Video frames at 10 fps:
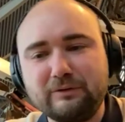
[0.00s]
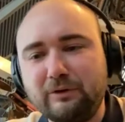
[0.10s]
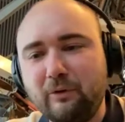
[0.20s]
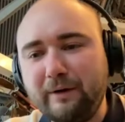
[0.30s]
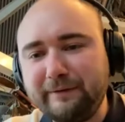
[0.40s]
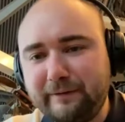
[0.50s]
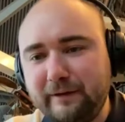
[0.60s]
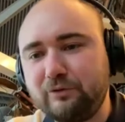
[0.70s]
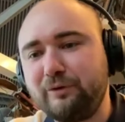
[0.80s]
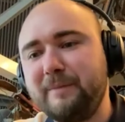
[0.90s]
the one
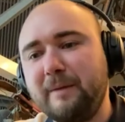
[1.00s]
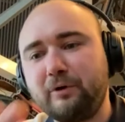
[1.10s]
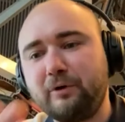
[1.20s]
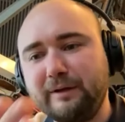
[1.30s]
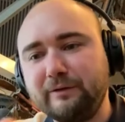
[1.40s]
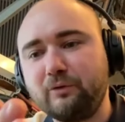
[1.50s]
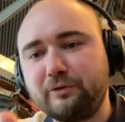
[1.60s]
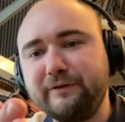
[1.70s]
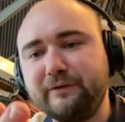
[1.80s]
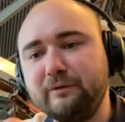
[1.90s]
thing to remember and the
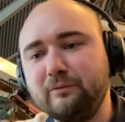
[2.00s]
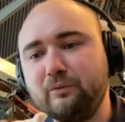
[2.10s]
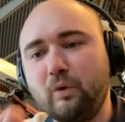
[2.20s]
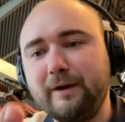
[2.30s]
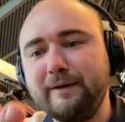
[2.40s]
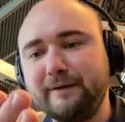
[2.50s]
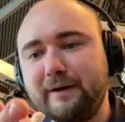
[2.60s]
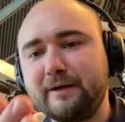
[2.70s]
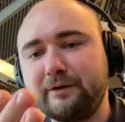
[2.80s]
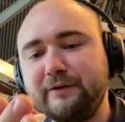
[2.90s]
reason why they
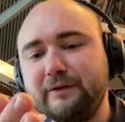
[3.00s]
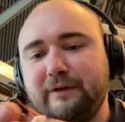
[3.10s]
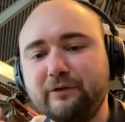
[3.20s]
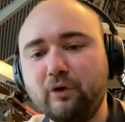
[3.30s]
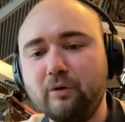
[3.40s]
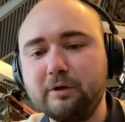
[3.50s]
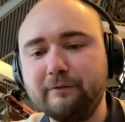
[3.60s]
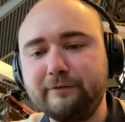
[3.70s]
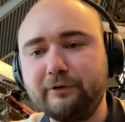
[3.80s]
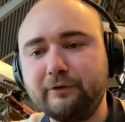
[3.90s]
are considered as noble,
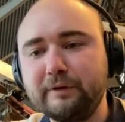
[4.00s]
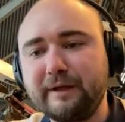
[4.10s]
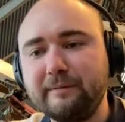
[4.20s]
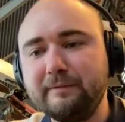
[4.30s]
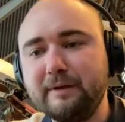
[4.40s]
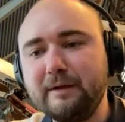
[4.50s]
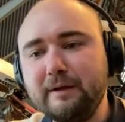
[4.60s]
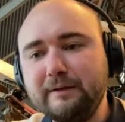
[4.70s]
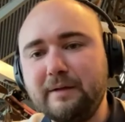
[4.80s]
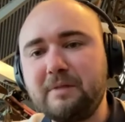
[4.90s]
first of all, they
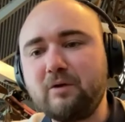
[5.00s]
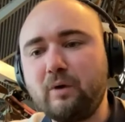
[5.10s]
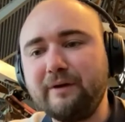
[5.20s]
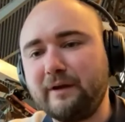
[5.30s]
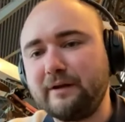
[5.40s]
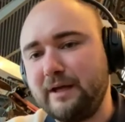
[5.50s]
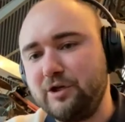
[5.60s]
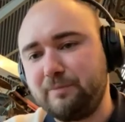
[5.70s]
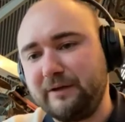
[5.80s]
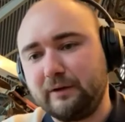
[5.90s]
they make wines at
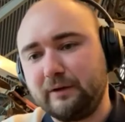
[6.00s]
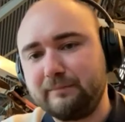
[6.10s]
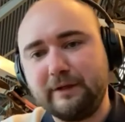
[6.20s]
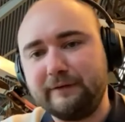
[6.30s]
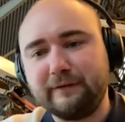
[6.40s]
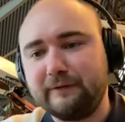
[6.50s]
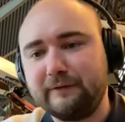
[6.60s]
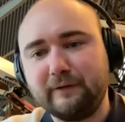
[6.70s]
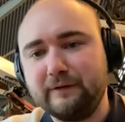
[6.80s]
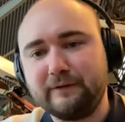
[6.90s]
age better. It's
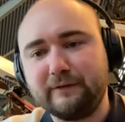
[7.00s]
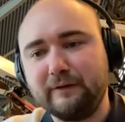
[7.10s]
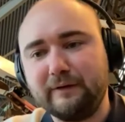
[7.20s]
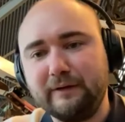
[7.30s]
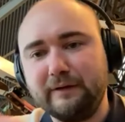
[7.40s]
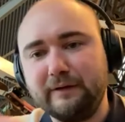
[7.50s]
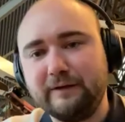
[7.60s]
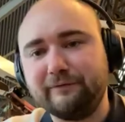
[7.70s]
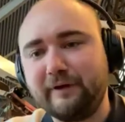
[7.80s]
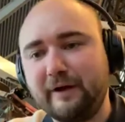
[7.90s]
it's it's a
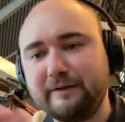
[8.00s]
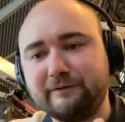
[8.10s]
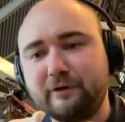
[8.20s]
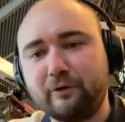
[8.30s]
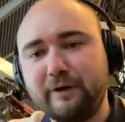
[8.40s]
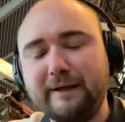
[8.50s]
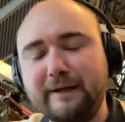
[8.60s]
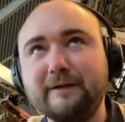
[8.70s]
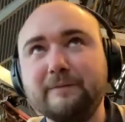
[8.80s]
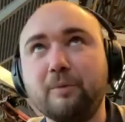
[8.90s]
it's a fact. If
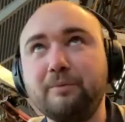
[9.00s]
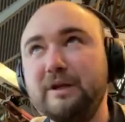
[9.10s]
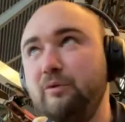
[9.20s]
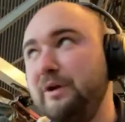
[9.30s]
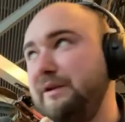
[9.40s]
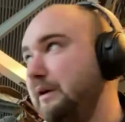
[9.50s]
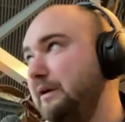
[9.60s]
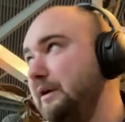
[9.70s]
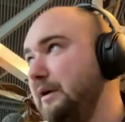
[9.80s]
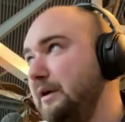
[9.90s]
correlated properly with
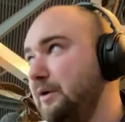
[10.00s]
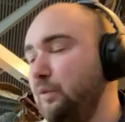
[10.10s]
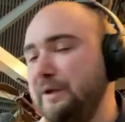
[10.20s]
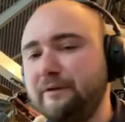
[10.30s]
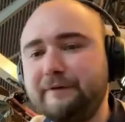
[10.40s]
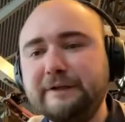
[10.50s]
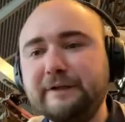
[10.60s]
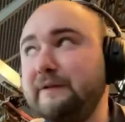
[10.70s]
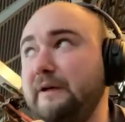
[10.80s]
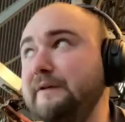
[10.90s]
the with the
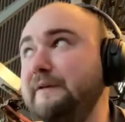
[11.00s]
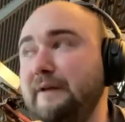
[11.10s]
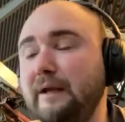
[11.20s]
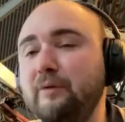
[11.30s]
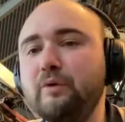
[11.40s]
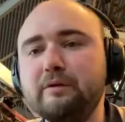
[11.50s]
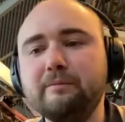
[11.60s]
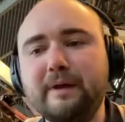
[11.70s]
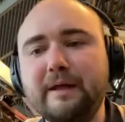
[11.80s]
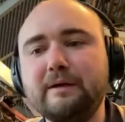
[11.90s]
vineyard site, they will
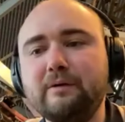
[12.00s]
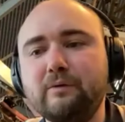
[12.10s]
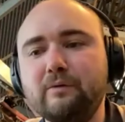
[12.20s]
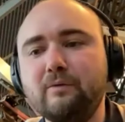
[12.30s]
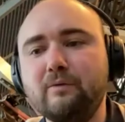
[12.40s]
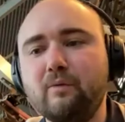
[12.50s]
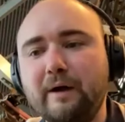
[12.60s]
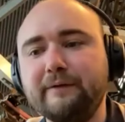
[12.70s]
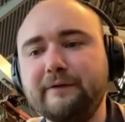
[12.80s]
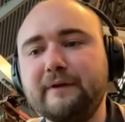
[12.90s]
make
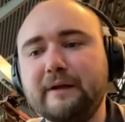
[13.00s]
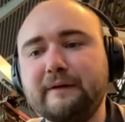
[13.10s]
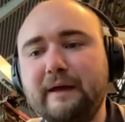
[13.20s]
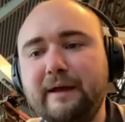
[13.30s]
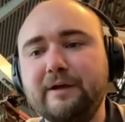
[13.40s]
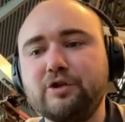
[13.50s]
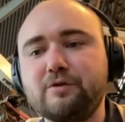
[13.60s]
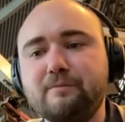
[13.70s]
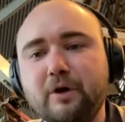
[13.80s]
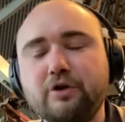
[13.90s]
wines that
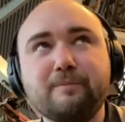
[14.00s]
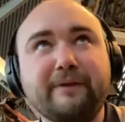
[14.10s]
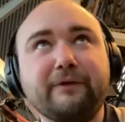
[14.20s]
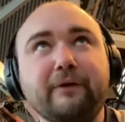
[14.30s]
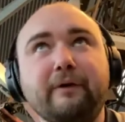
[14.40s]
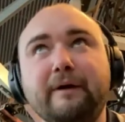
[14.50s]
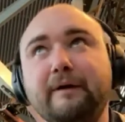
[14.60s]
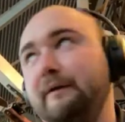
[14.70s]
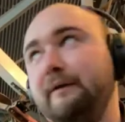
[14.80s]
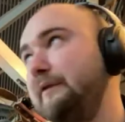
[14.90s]
age much better.
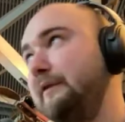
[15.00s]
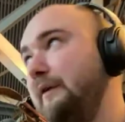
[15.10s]
And